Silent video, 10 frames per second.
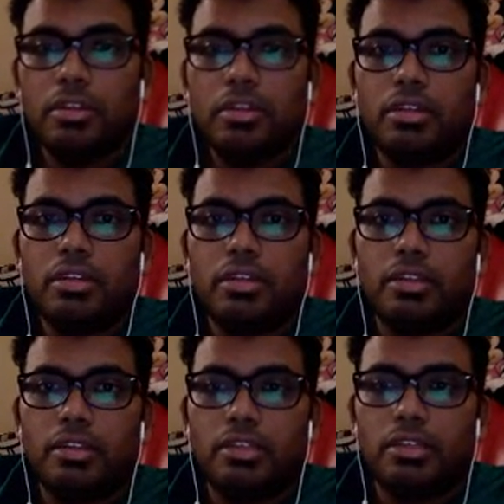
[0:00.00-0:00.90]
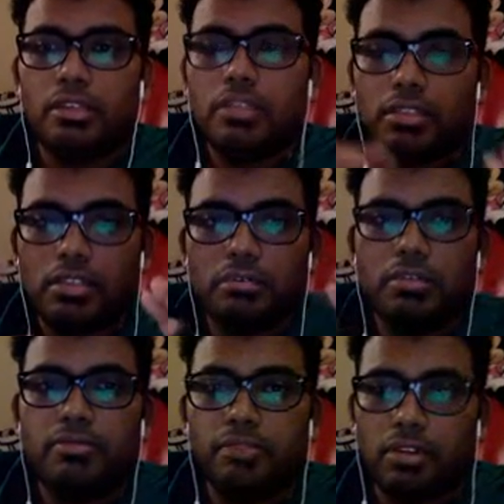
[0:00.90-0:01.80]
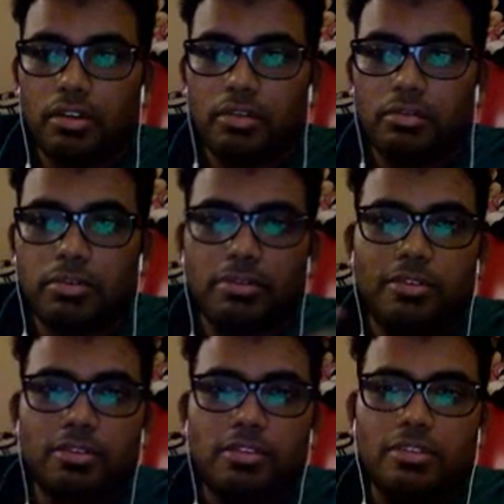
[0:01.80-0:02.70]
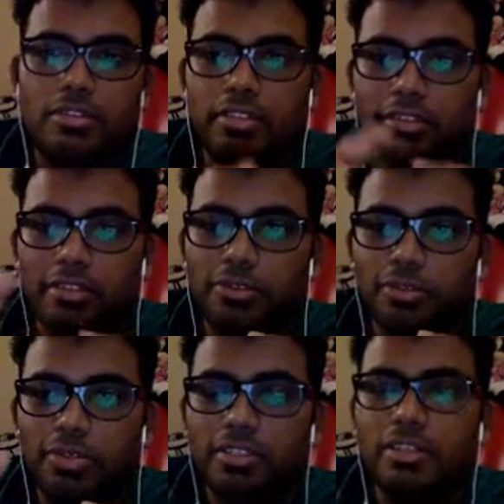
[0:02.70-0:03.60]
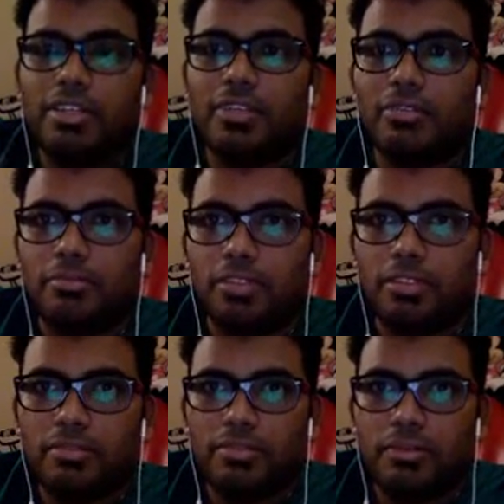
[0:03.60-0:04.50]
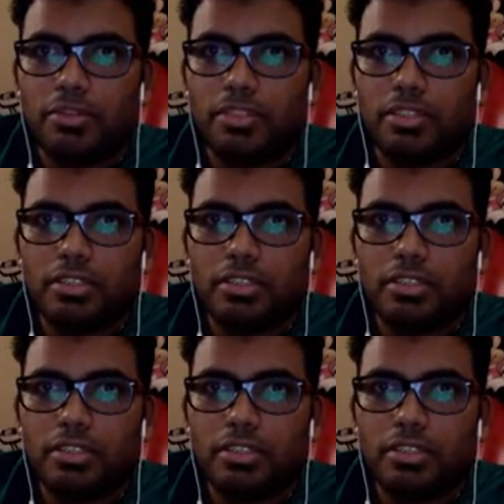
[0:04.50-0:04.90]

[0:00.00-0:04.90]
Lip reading: And this is simply for learning purpose, nothing to do with. Thank you very much for watching.